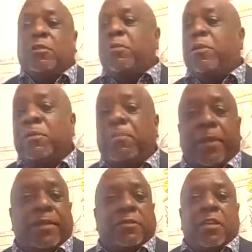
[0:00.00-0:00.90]
build the
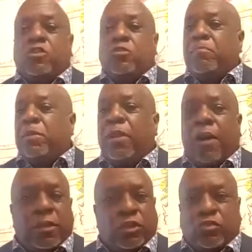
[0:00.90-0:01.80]
plantation, build
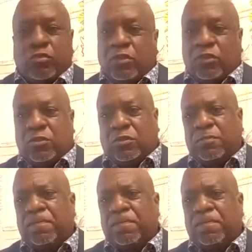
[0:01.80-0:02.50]
all the structures.